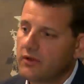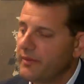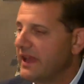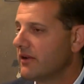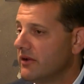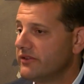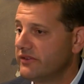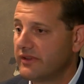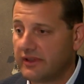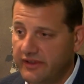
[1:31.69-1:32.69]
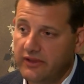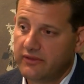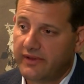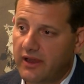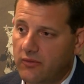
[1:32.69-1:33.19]
David Valadao
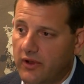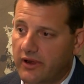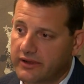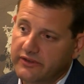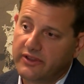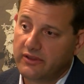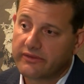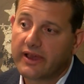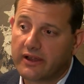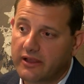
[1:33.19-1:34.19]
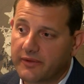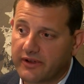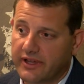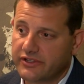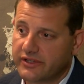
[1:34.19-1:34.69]
running for District
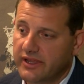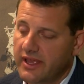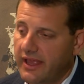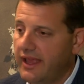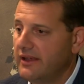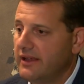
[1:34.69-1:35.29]
21 seat, the